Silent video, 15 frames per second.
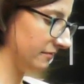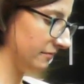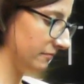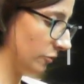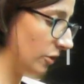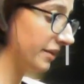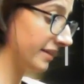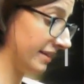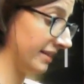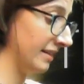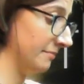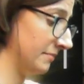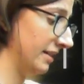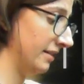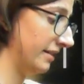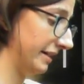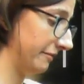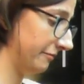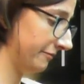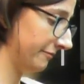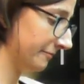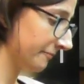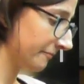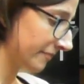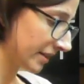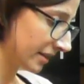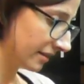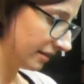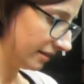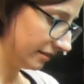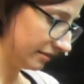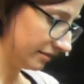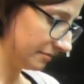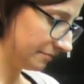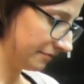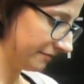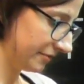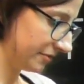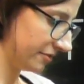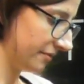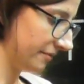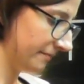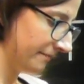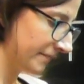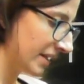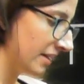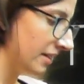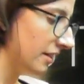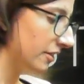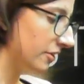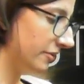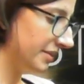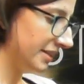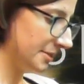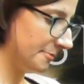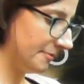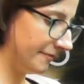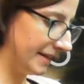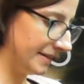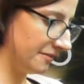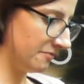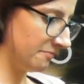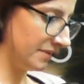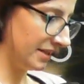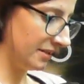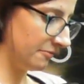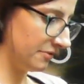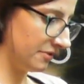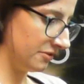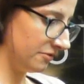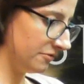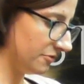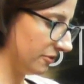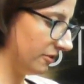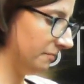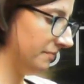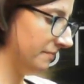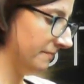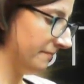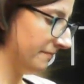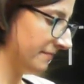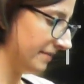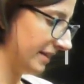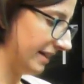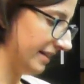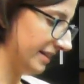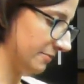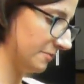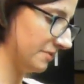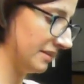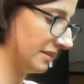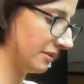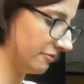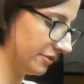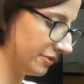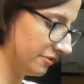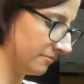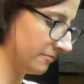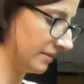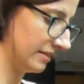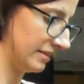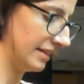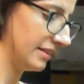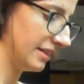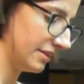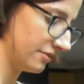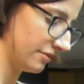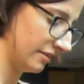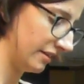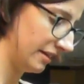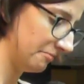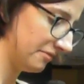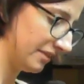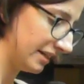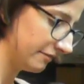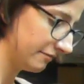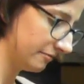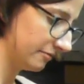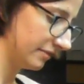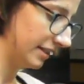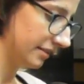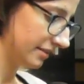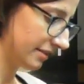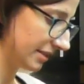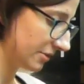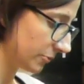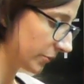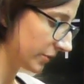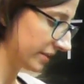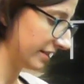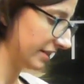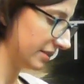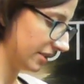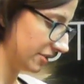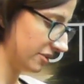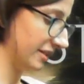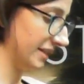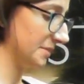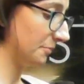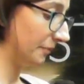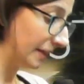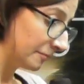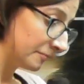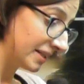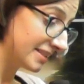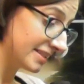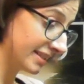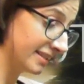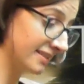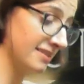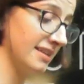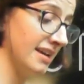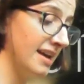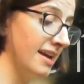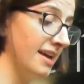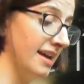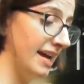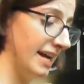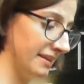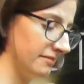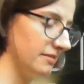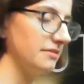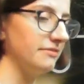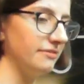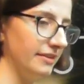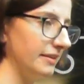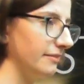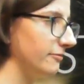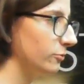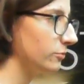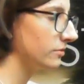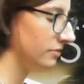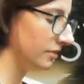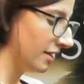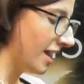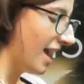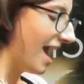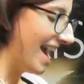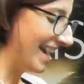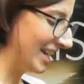working in my life. Provision. God has provided me with a new job that is within a Christian organisation. I'm thankful that this organisation has prayer meetings, and this is very fortunate, and